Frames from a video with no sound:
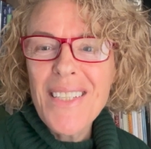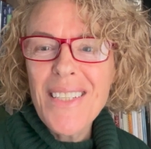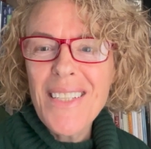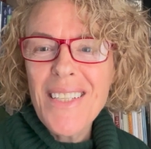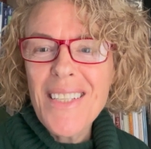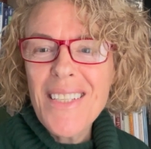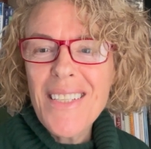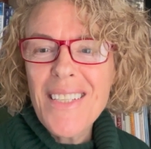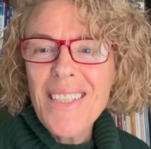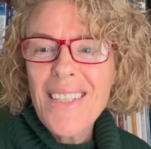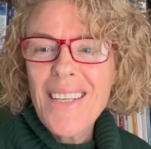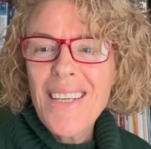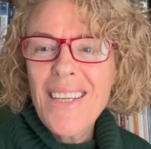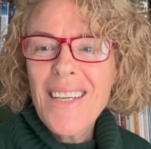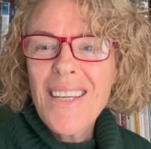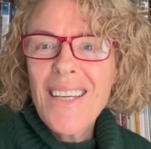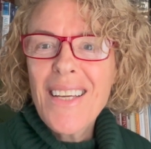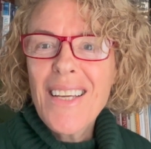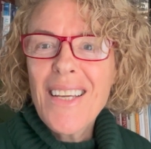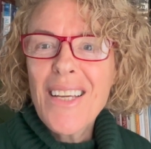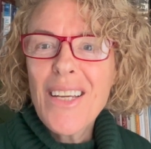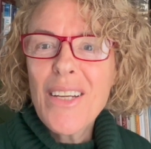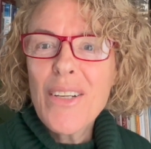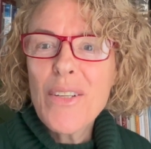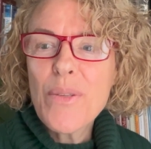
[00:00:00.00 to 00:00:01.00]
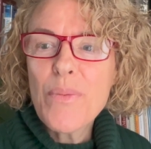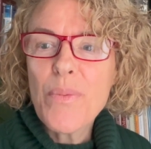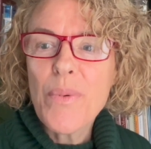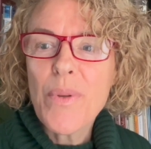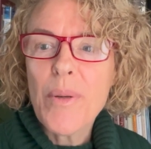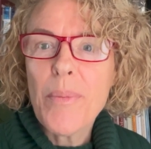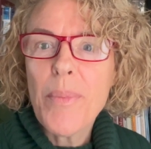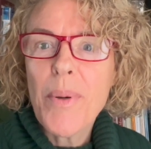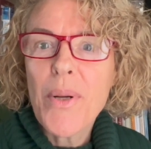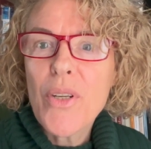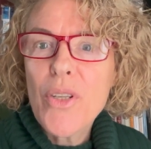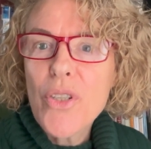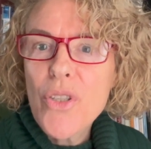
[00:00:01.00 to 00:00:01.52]
this, here's one
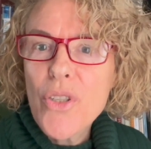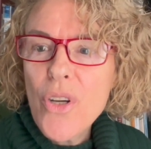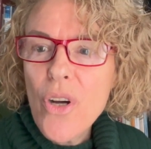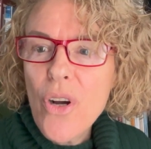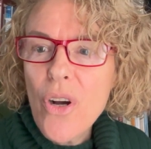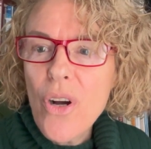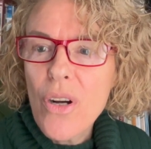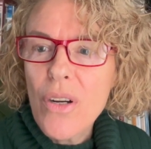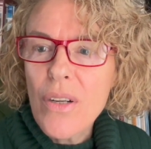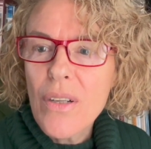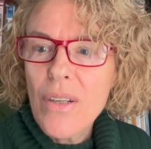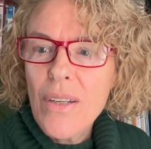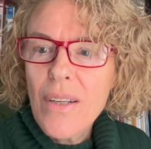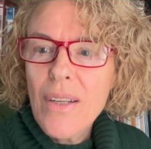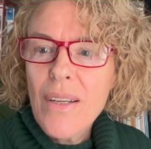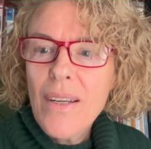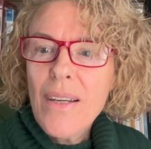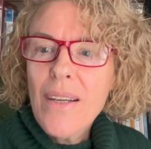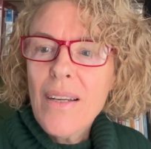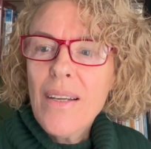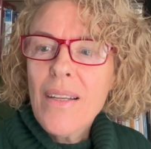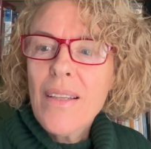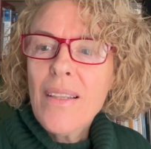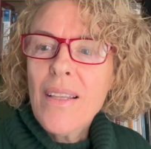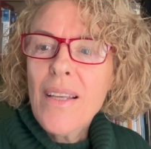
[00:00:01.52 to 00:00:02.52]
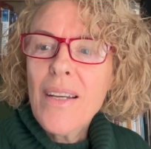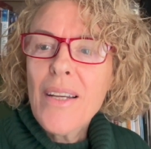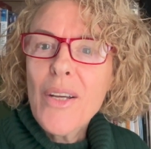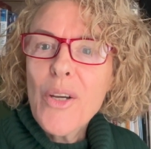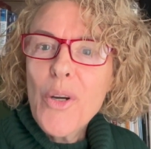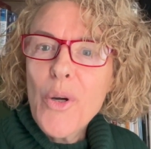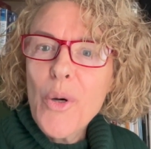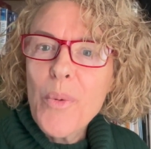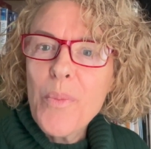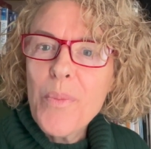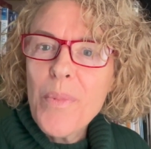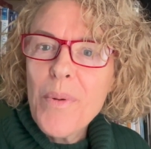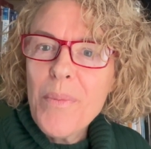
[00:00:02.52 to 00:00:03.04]
about a dog that I
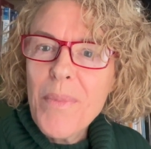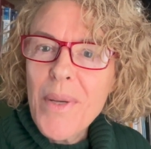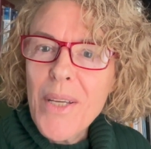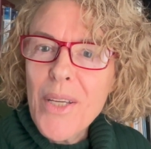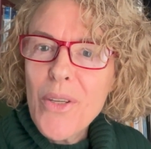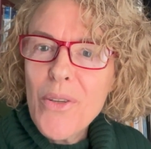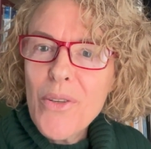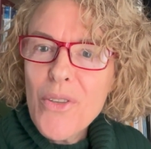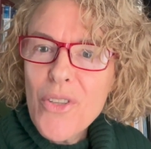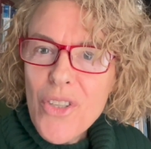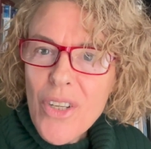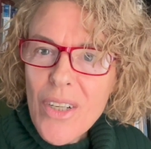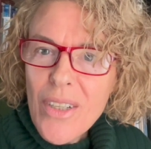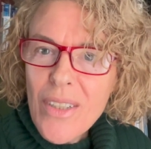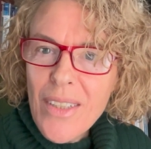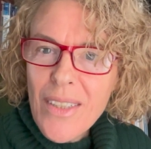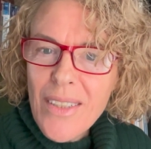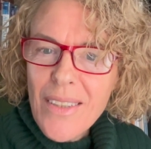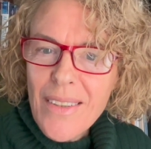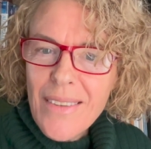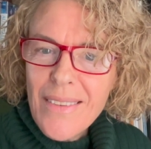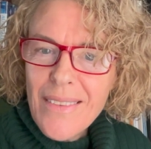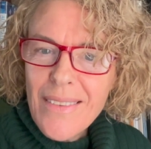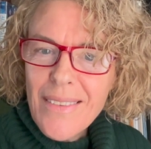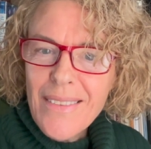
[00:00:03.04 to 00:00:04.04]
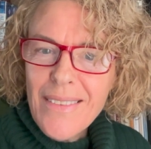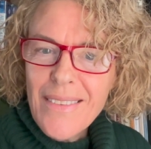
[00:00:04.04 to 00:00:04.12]
hope will make you chuckle.